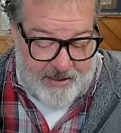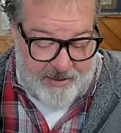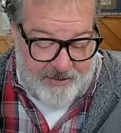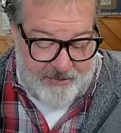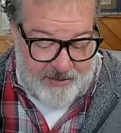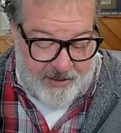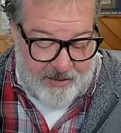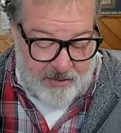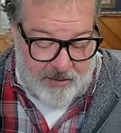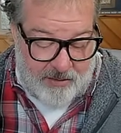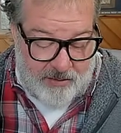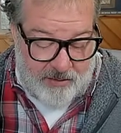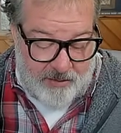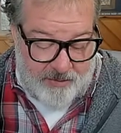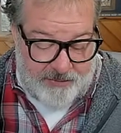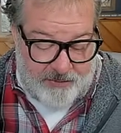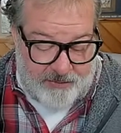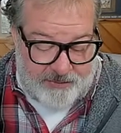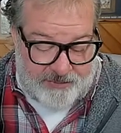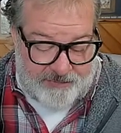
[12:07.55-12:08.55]
Then all
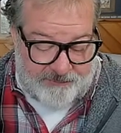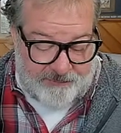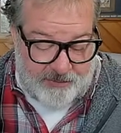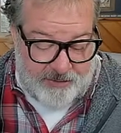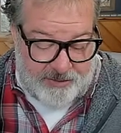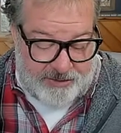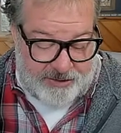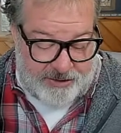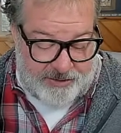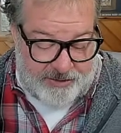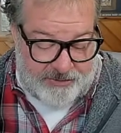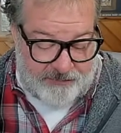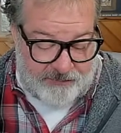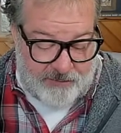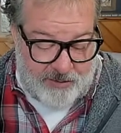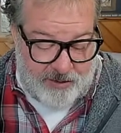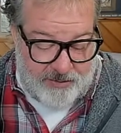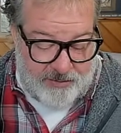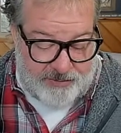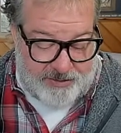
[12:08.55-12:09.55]
those virgins
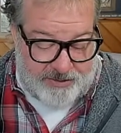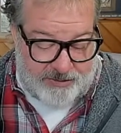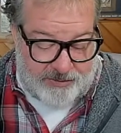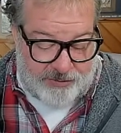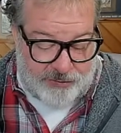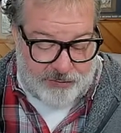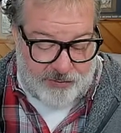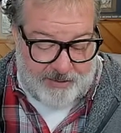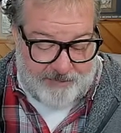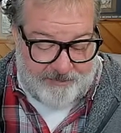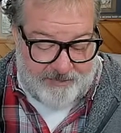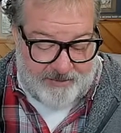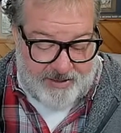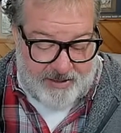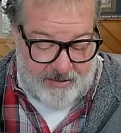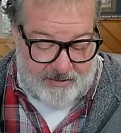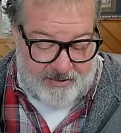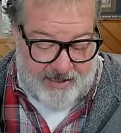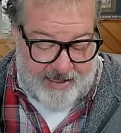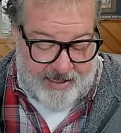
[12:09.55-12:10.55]
rose and trimmed
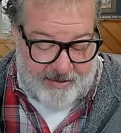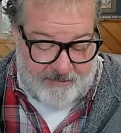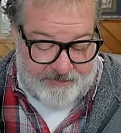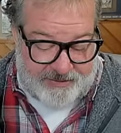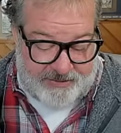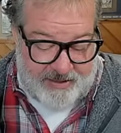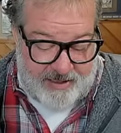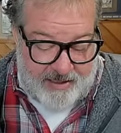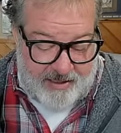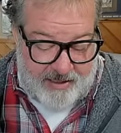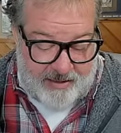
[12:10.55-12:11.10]
their lamps,